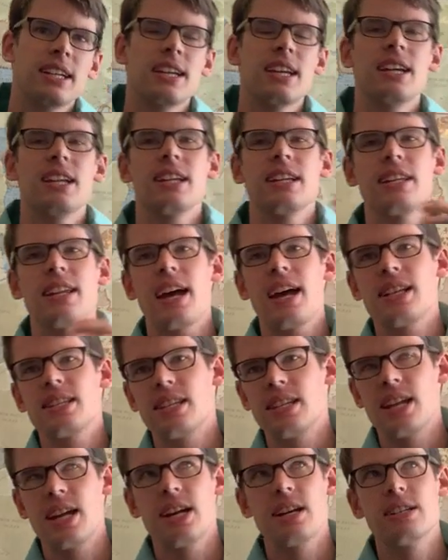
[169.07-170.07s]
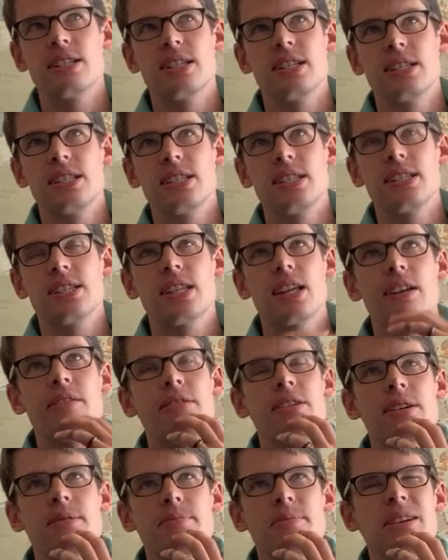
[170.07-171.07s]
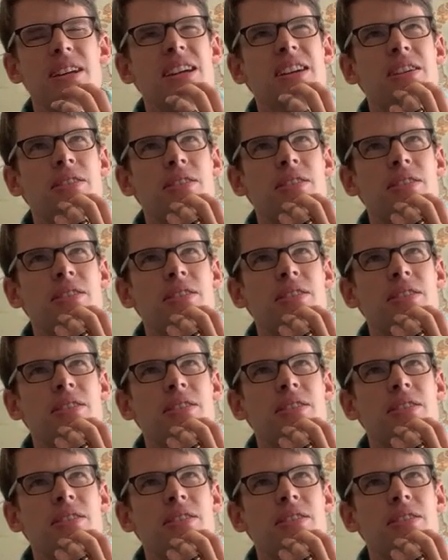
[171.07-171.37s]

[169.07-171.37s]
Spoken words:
and getting dad's inheritance instead of him,